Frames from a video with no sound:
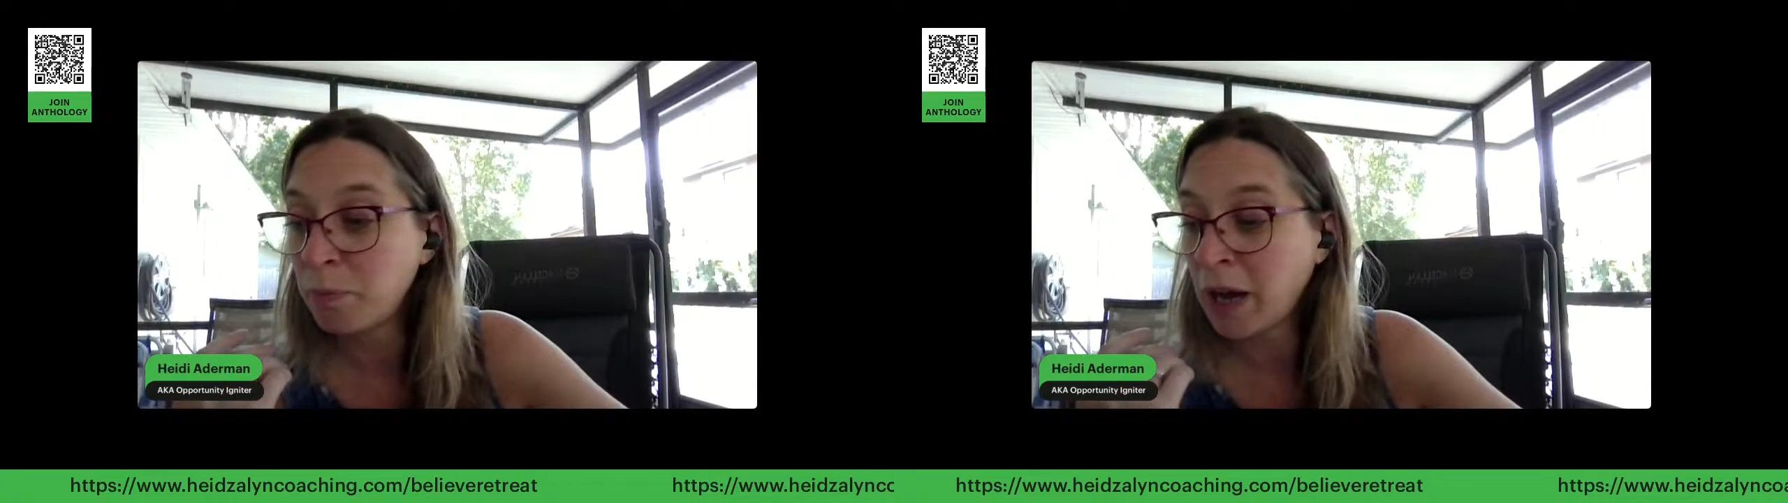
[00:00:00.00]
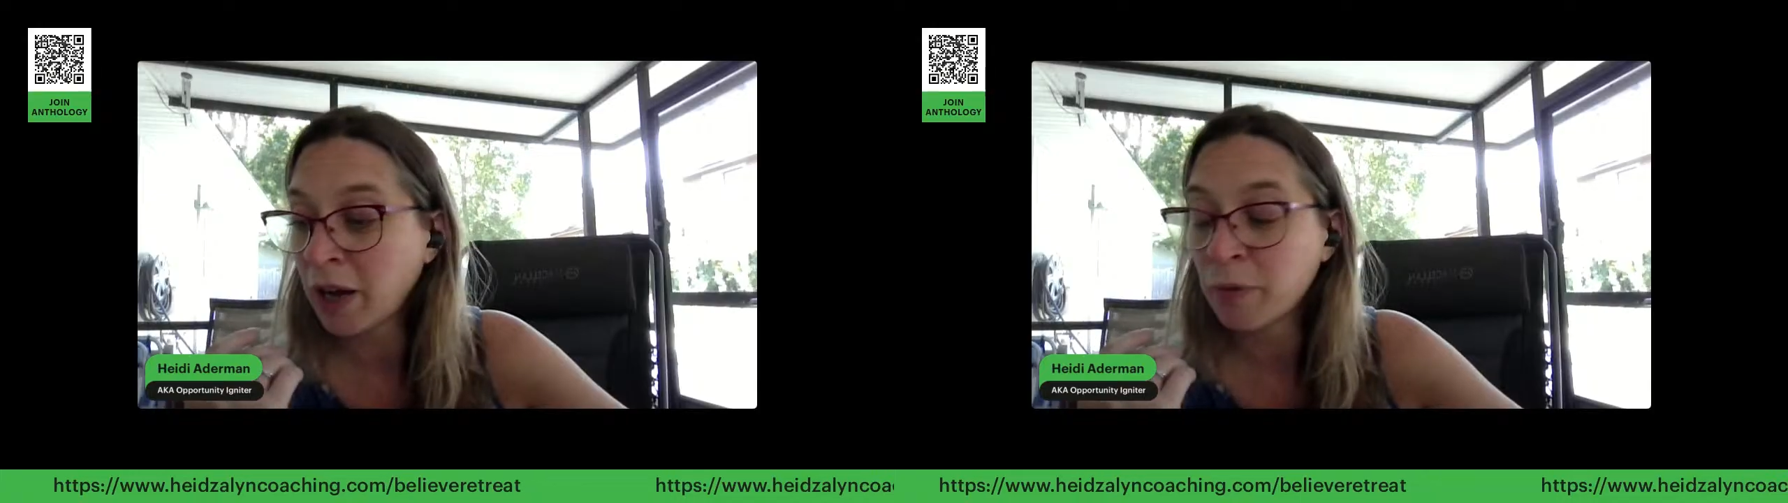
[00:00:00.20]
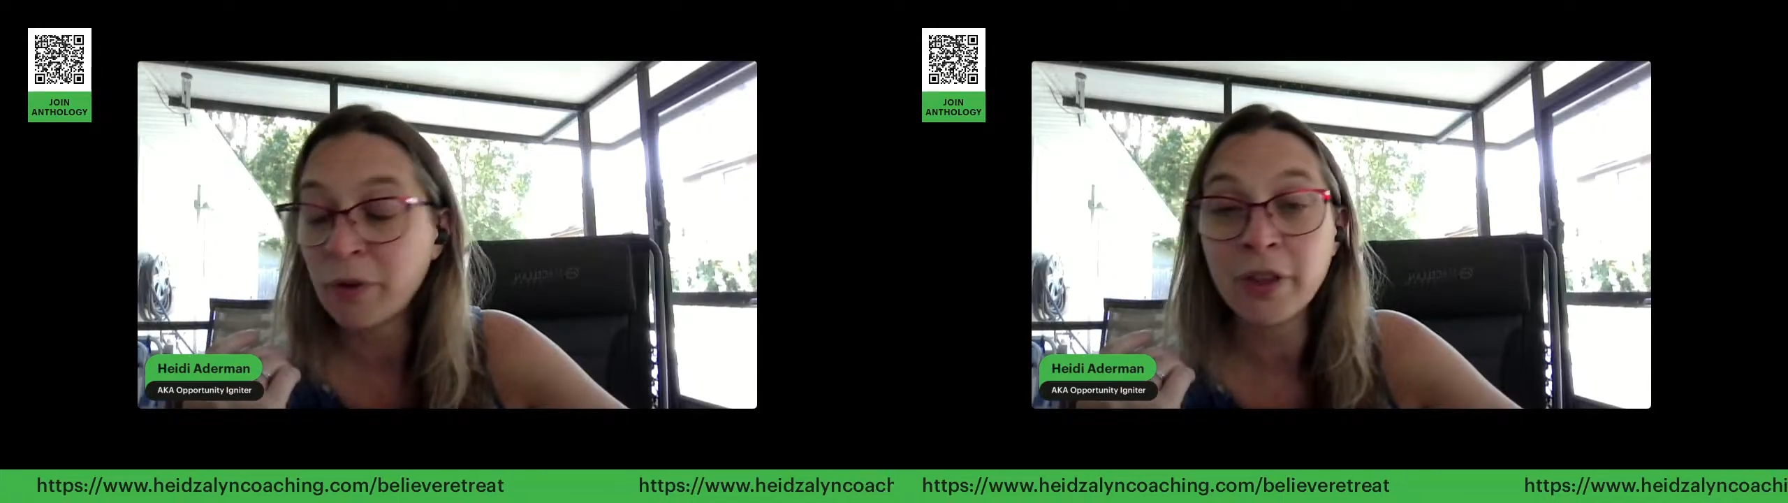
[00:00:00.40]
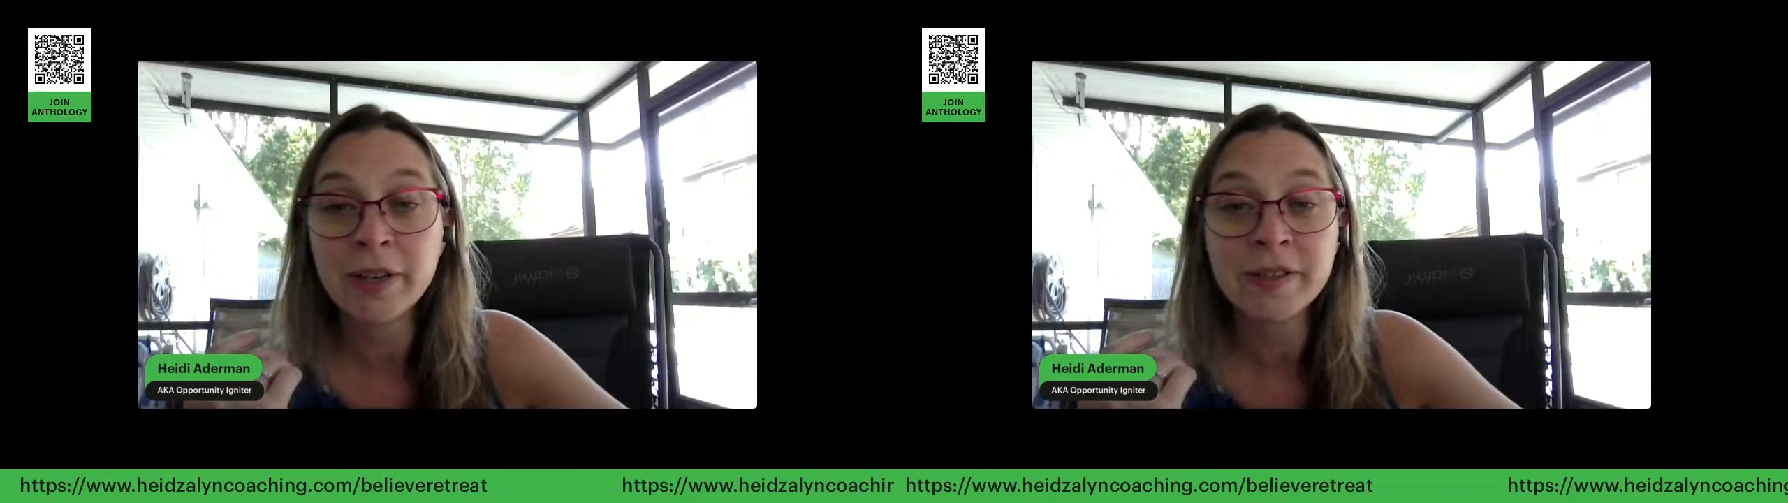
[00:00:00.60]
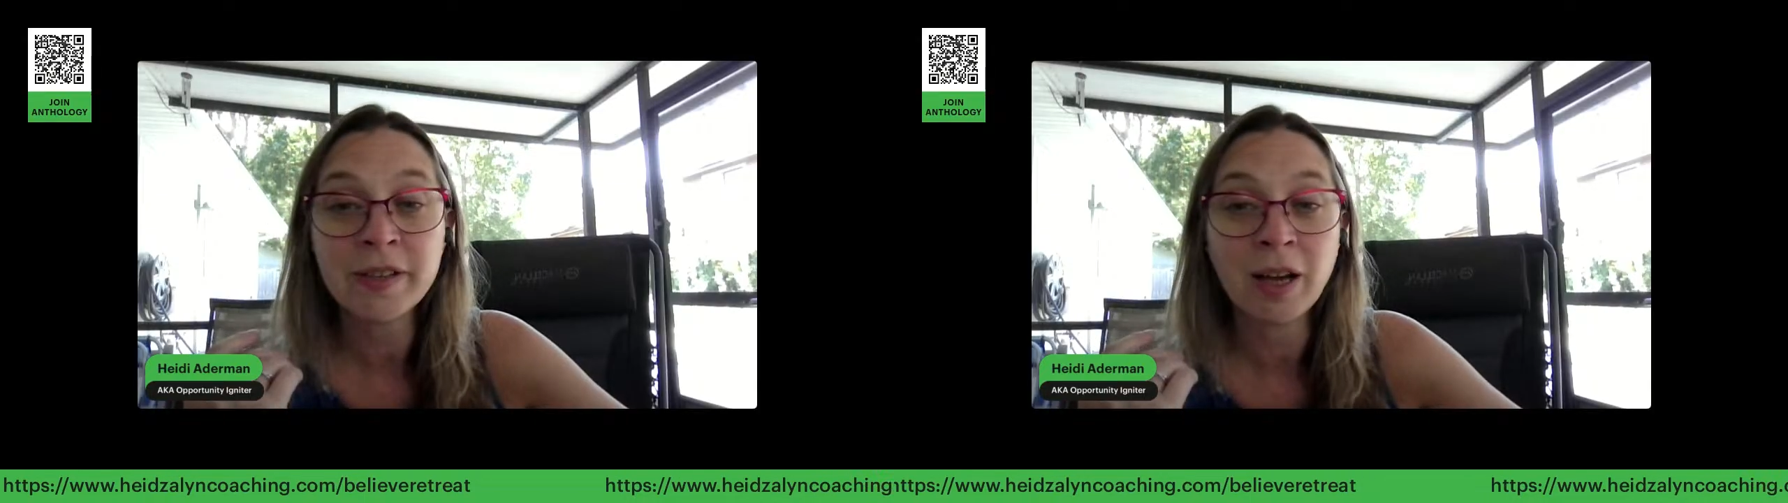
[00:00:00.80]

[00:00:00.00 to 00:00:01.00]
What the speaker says: back with us.